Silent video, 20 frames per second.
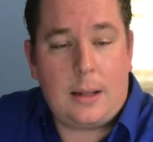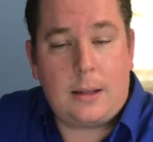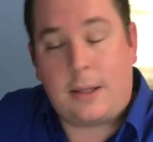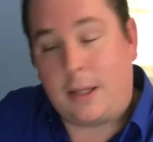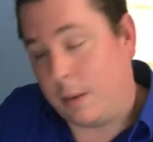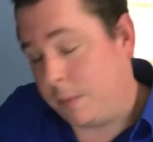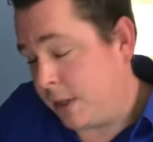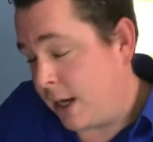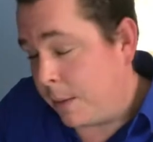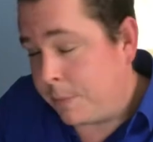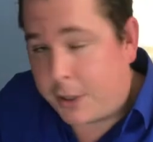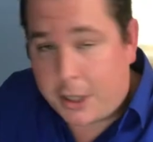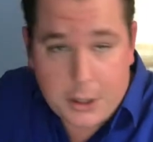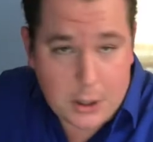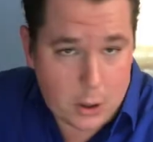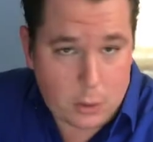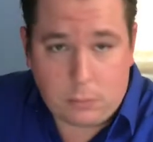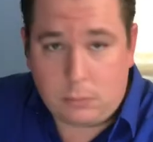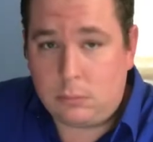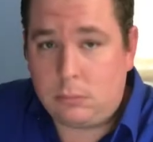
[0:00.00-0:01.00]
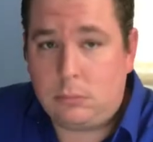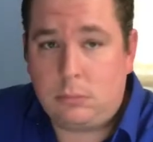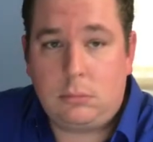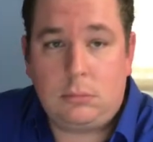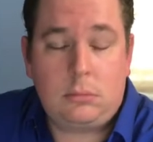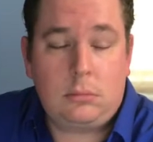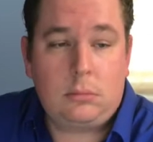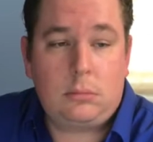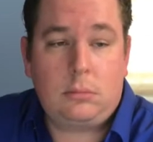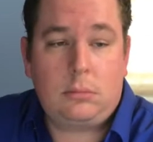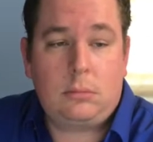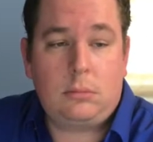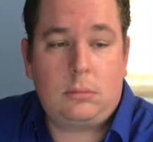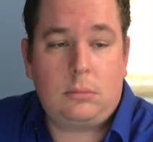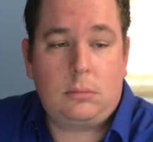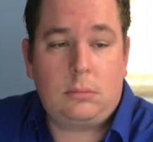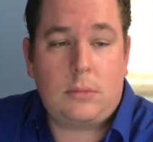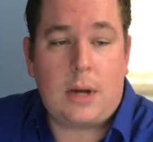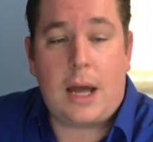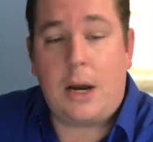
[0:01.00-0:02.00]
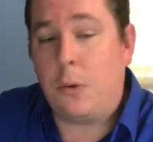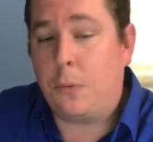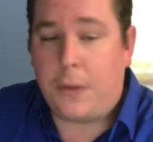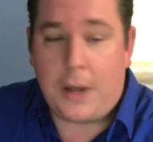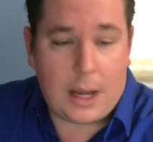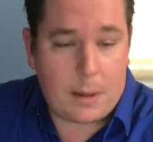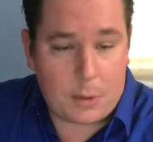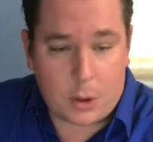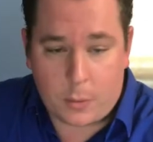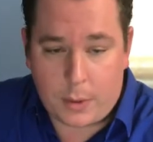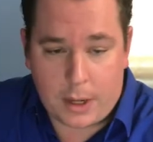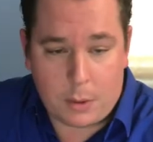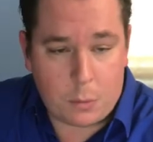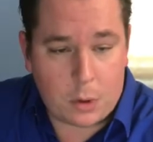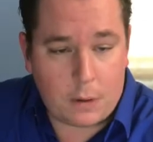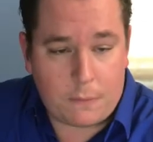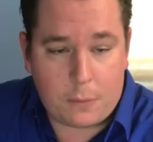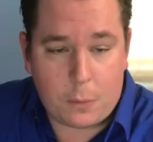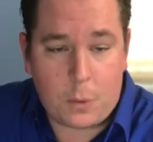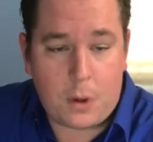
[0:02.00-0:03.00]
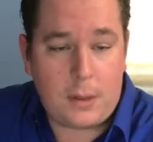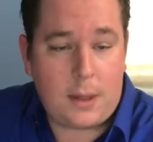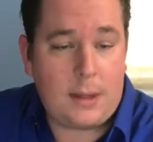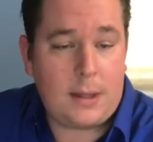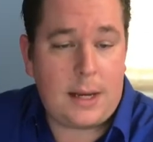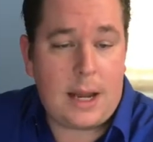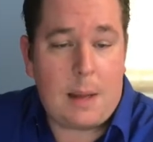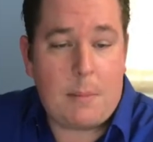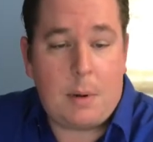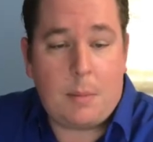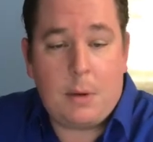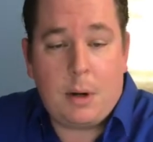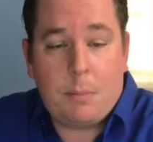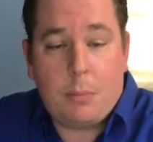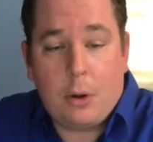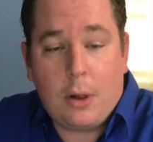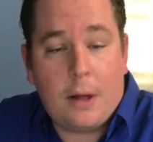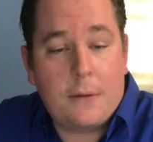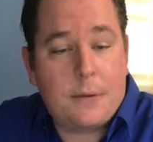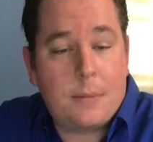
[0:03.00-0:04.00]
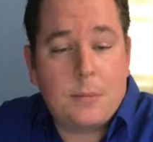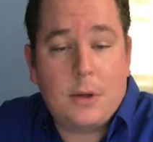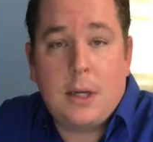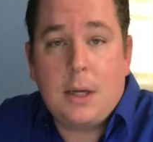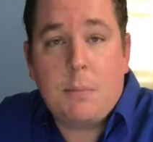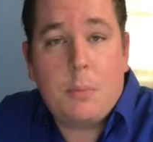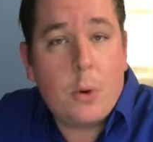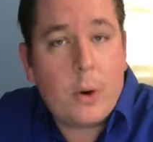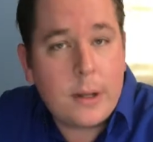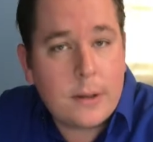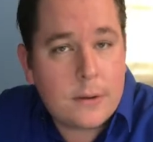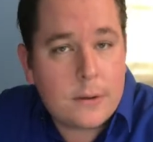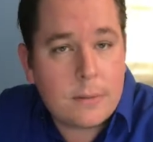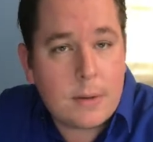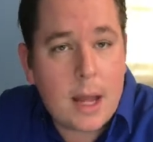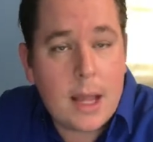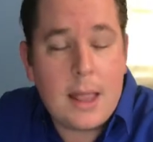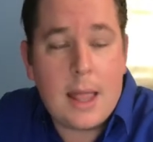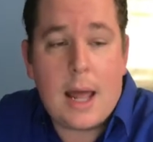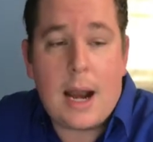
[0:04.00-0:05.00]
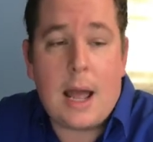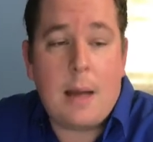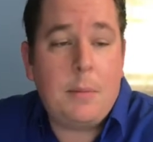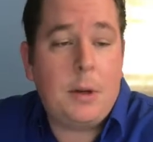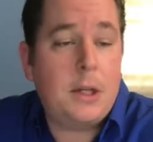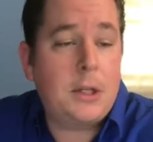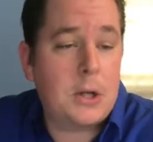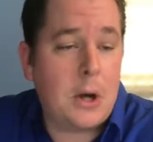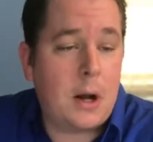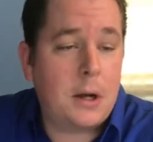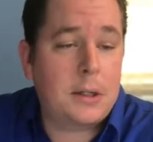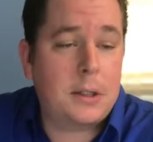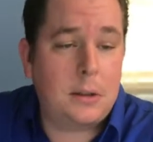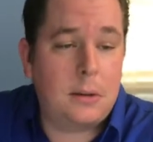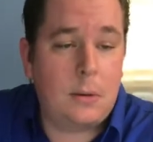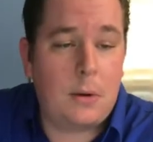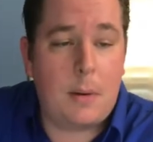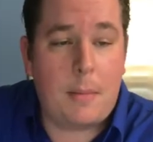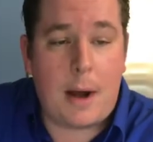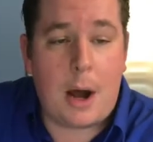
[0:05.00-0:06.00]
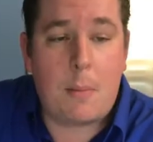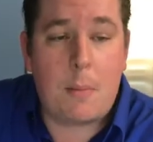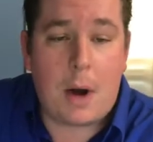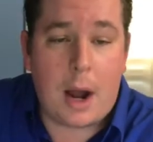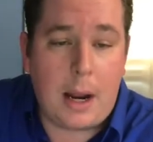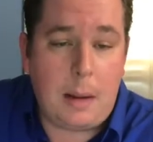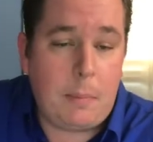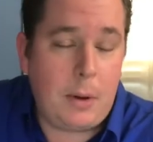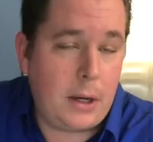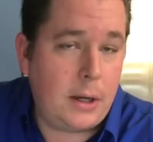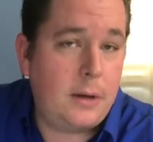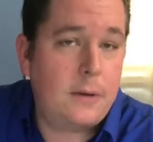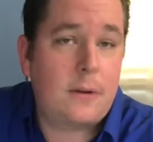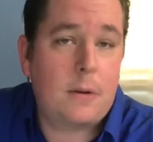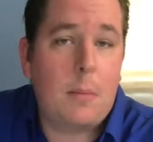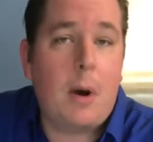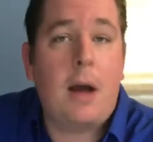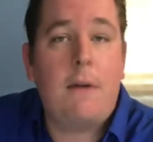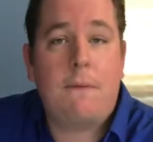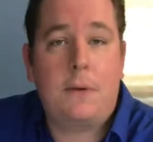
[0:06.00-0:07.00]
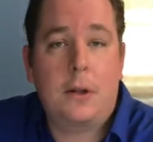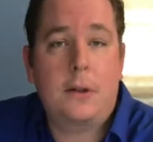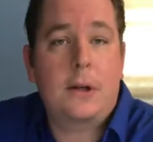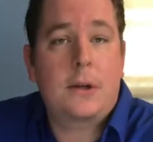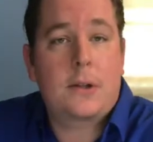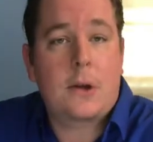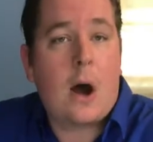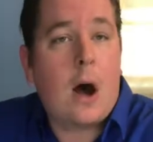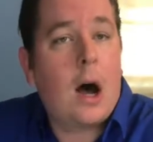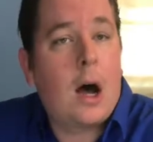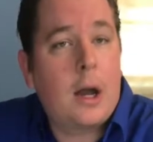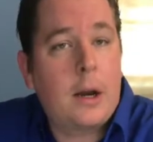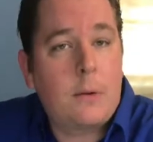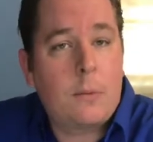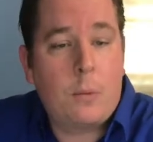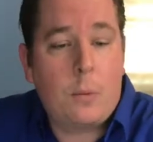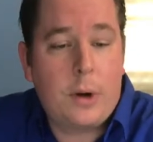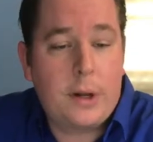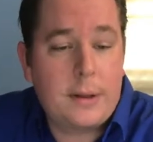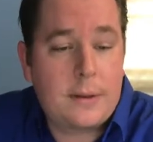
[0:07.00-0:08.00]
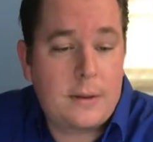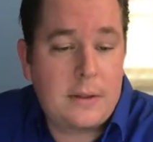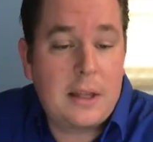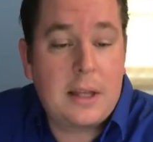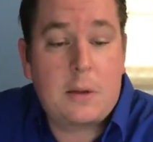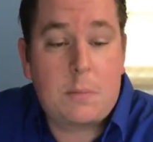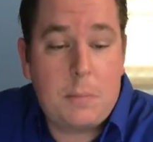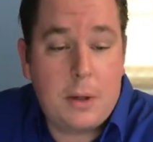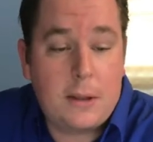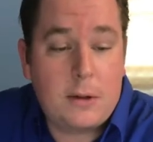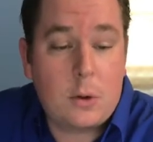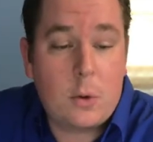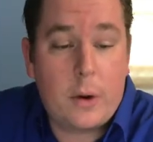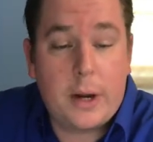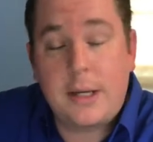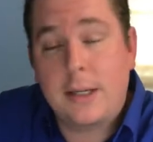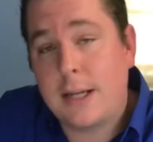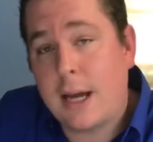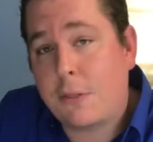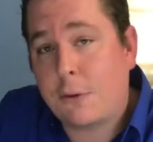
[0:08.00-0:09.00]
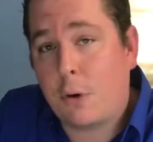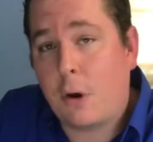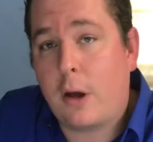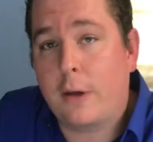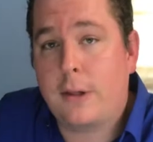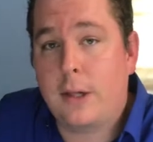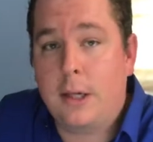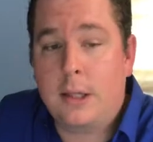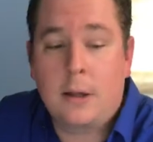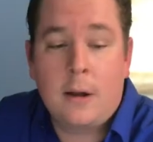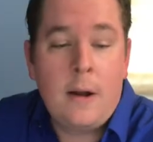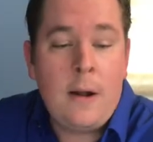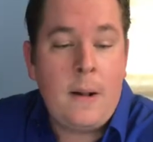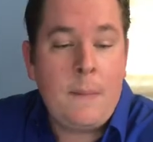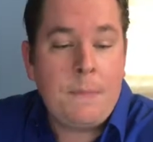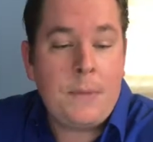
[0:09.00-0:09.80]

Sometimes I don't. I don't think I'm going to read it word for word this time. I'm going to pull out some key points, and then I'm going to talk to you about my opinions and my feelings on what's this Bitcoin Death Cross is.